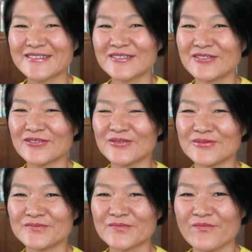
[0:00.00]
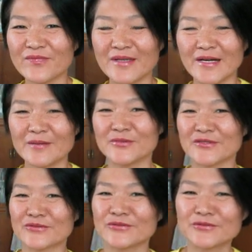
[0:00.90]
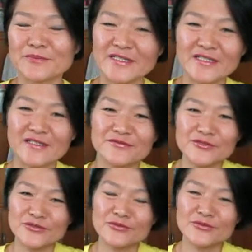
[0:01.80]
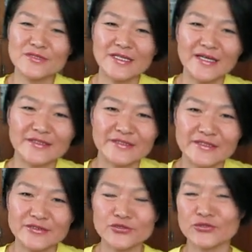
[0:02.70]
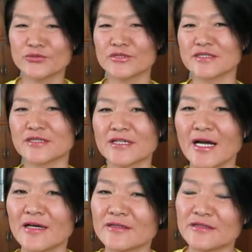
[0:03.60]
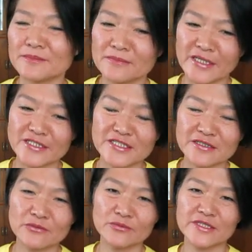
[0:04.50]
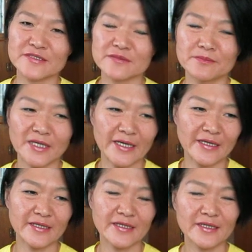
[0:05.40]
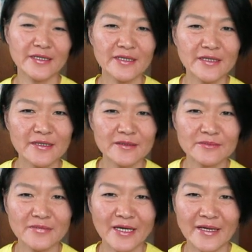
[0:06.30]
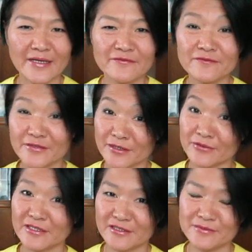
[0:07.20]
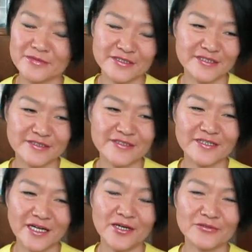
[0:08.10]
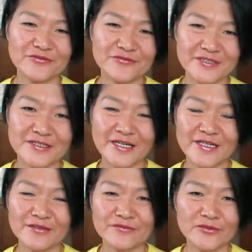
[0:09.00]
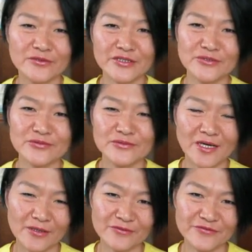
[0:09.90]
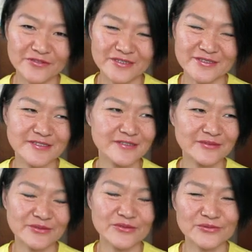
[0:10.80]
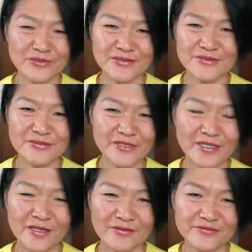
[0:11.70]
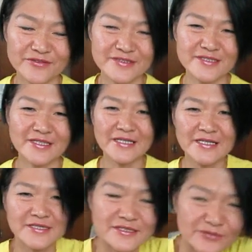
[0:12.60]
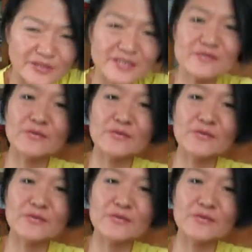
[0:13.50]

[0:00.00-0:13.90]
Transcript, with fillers: so I bought two pair of shoes and choose the color matching with my my very limited outfit. I have only two outfits or two or three outfits. So this